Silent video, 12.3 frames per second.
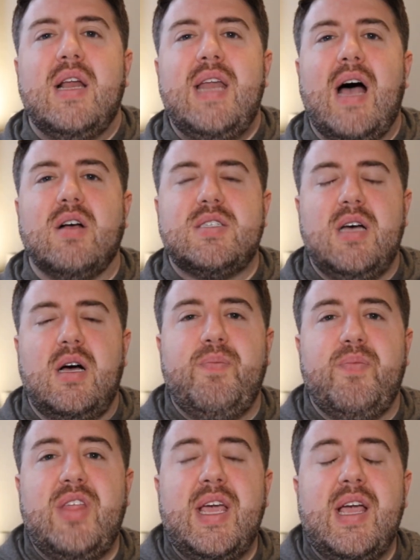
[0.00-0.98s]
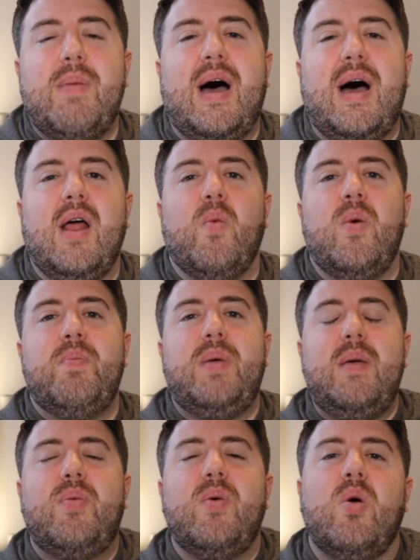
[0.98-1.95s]
Now, think about it. When
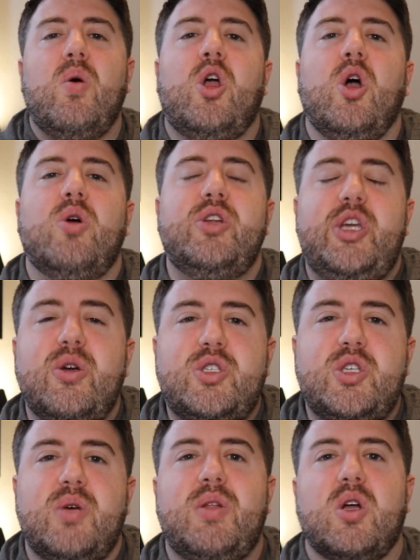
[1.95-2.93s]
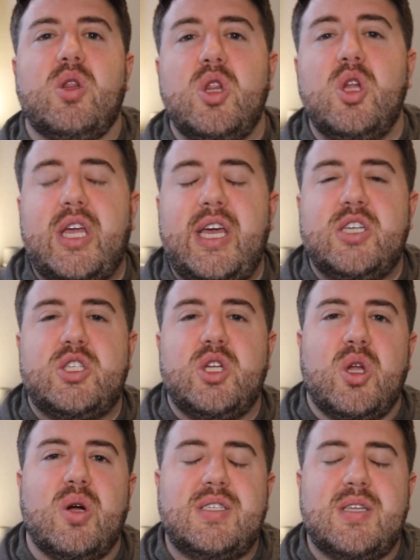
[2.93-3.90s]
people go to YouTube, they're looking to
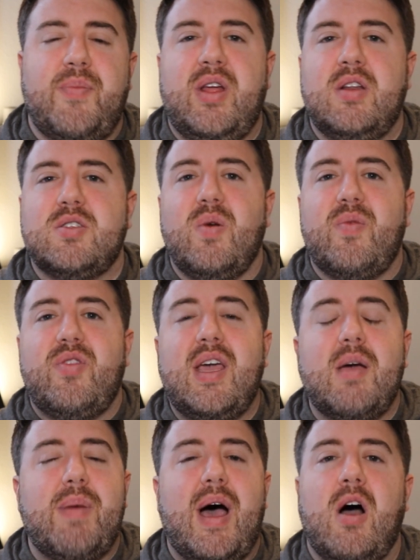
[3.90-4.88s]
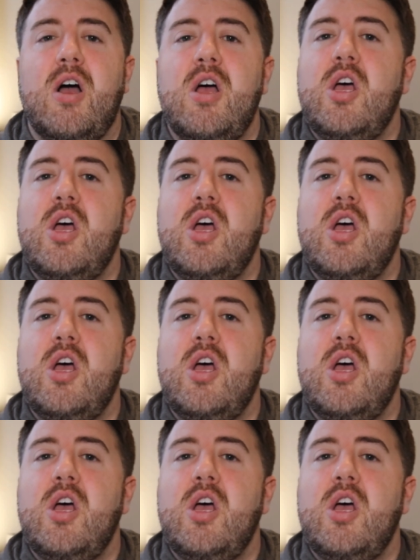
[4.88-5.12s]
learn something. So think about,